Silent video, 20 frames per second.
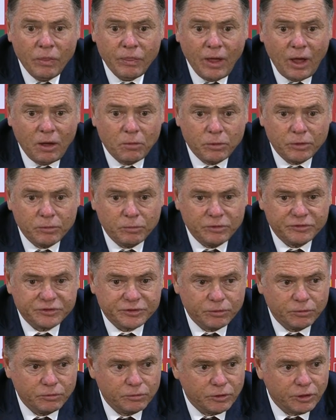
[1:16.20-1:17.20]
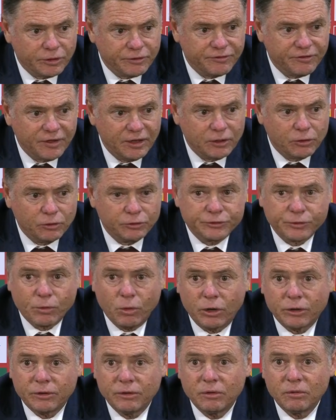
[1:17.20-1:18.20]
No, we've got a fairly good
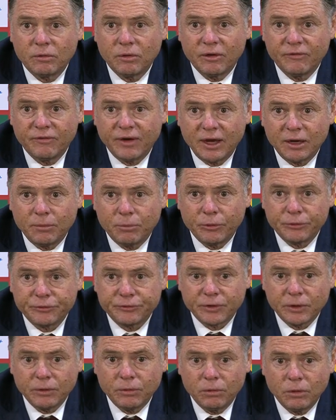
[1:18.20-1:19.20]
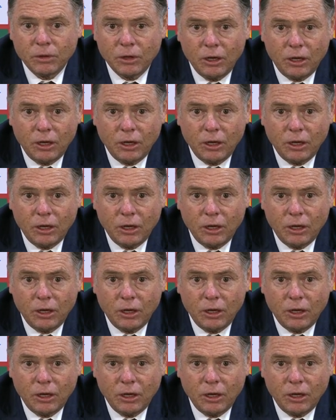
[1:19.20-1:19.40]
squad available still.